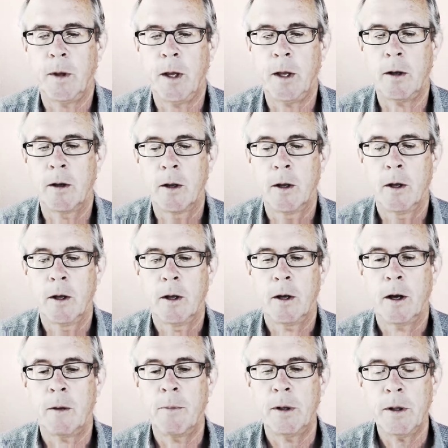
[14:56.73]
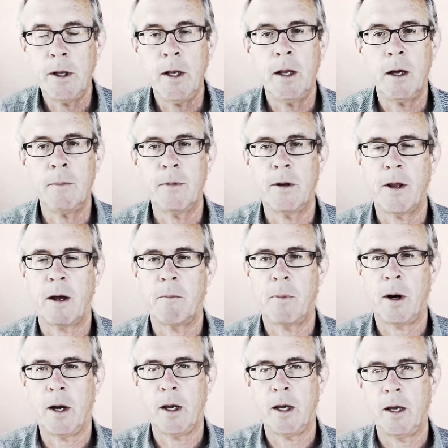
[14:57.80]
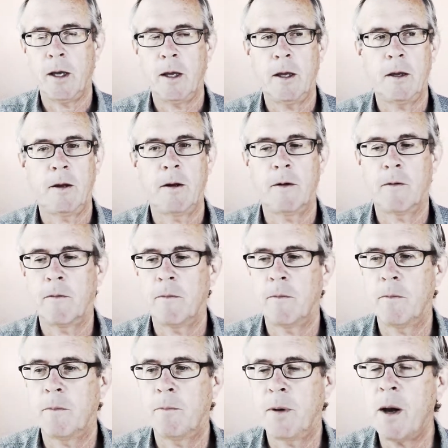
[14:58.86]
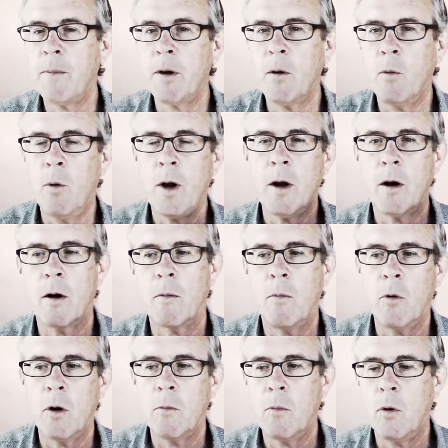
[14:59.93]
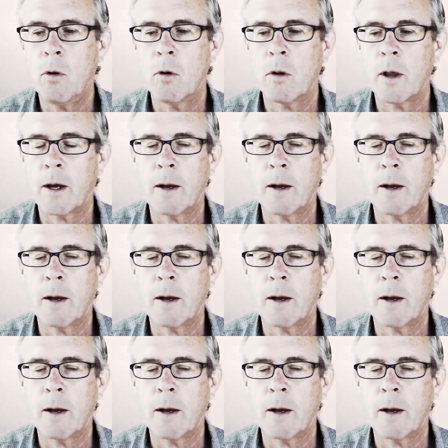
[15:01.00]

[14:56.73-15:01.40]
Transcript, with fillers: And I've been leading up to that by becoming aware more and more.